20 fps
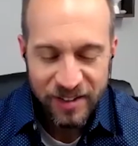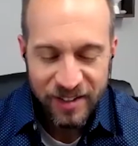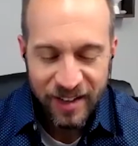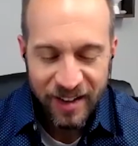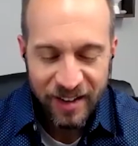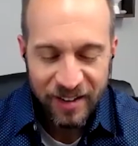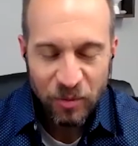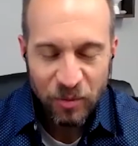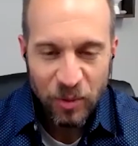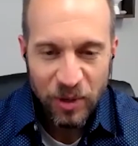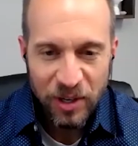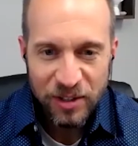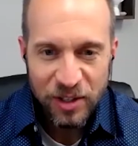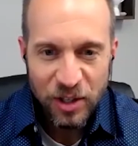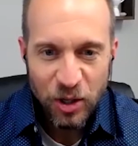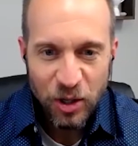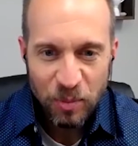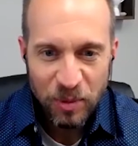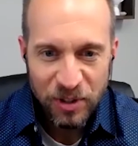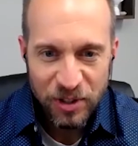that we as
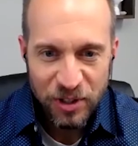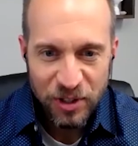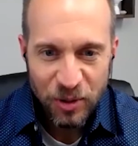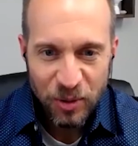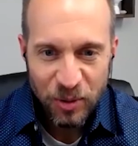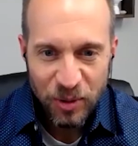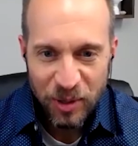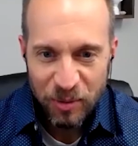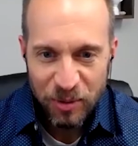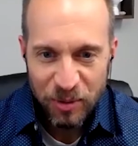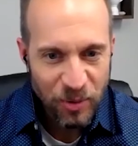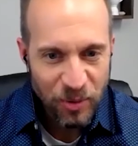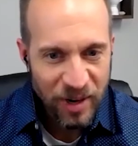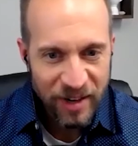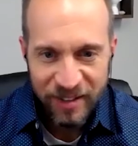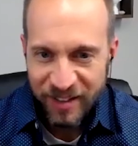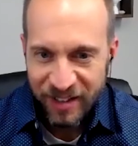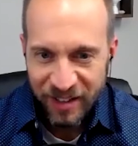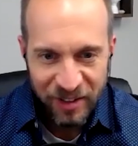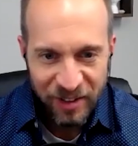humans do. He was
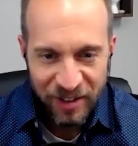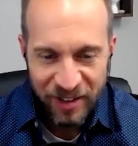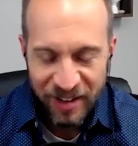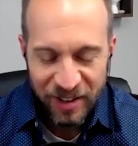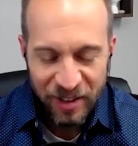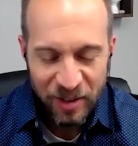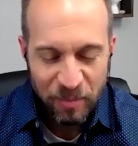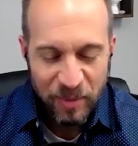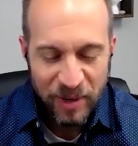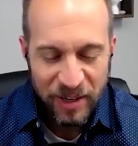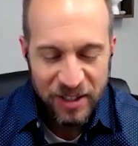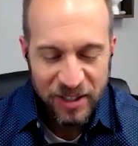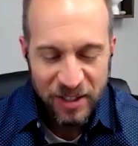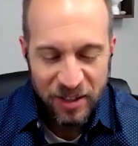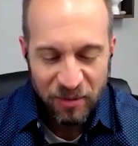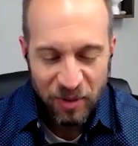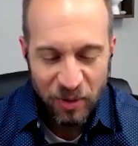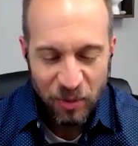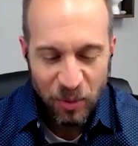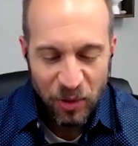right in the mix
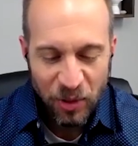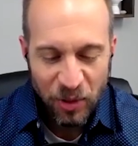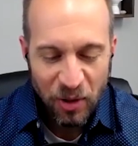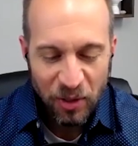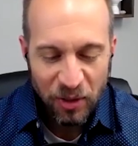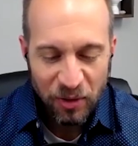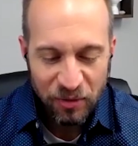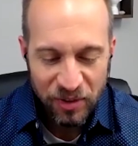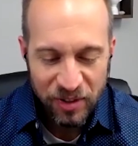of it with all of